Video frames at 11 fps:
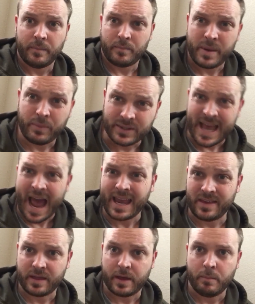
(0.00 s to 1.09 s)
people
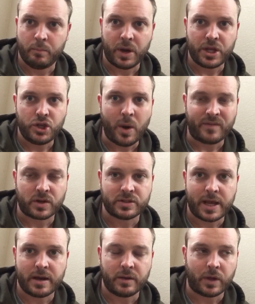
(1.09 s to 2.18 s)
attacking them, but you have to
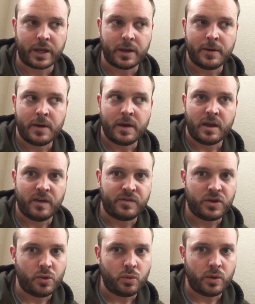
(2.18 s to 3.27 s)
understand, like,
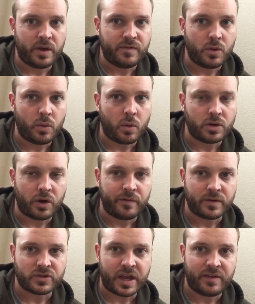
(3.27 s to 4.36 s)
if you don't
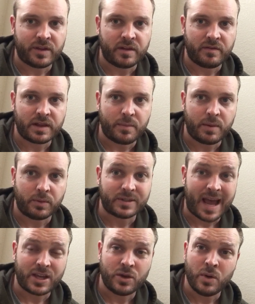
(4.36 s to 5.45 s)
feel safe in the event that people
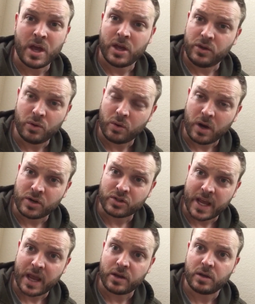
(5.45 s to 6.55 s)
attack you, you don't
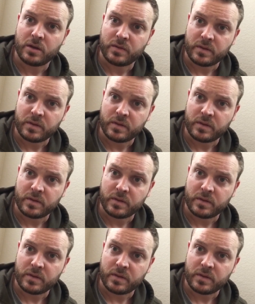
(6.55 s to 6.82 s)
understand.